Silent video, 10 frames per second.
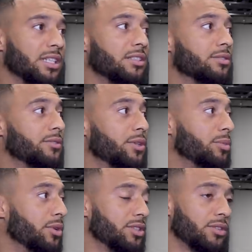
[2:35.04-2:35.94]
season for the
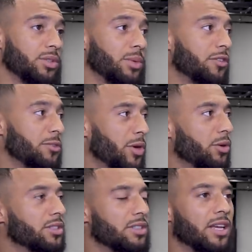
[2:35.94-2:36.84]
boys, obviously when I've
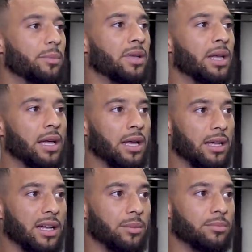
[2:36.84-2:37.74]
spoken to them,
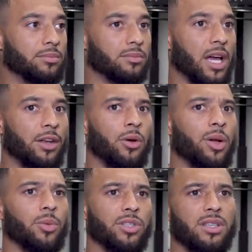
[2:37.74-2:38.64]
um, I know
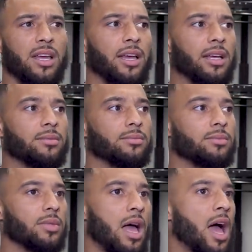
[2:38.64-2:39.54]
it was their
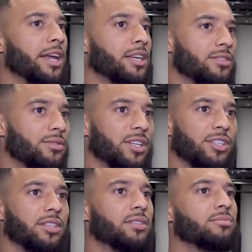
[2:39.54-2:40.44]
highest
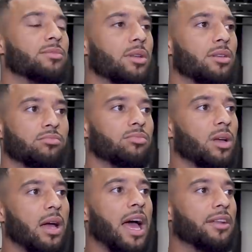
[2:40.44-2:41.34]
finish in a,
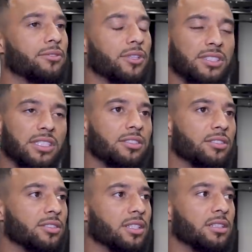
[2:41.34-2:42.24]
a handful of
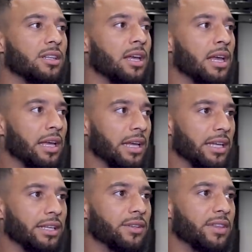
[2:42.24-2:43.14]
seasons, and
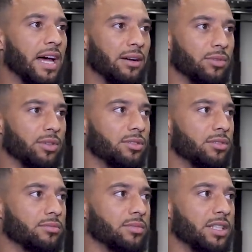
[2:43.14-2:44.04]
even that
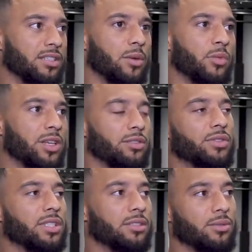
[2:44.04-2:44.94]
was in some ways
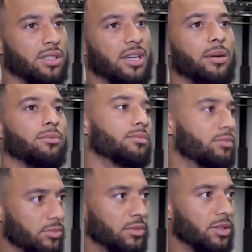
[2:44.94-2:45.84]
obviously to escape
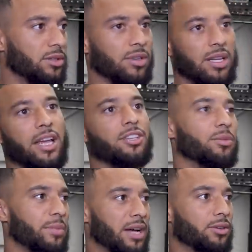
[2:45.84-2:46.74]
the
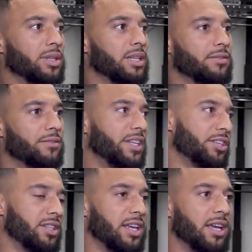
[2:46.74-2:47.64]
relegation battle and then
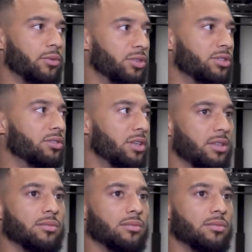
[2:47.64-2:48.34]
finish there was